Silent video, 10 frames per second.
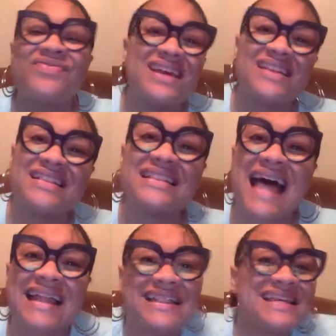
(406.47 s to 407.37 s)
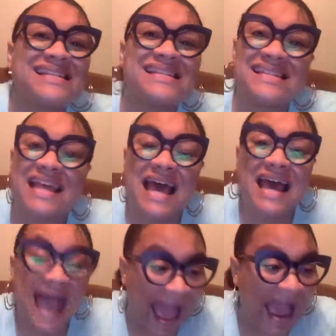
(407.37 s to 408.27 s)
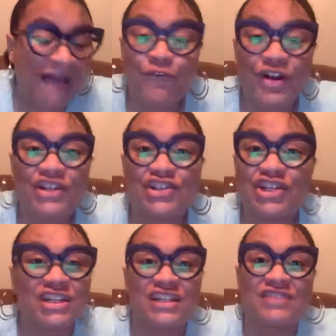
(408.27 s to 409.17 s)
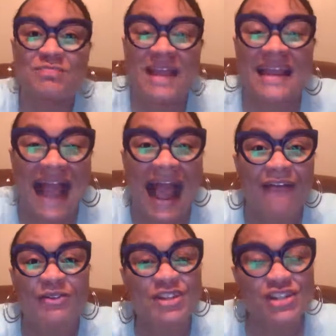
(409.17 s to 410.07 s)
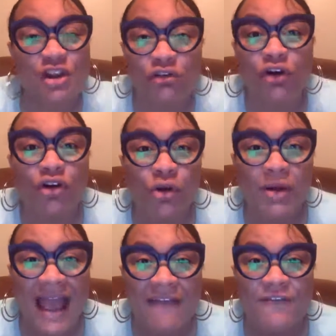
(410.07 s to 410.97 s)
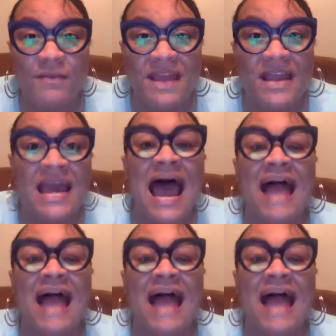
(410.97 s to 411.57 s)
This average, just being average is no longer okay for me.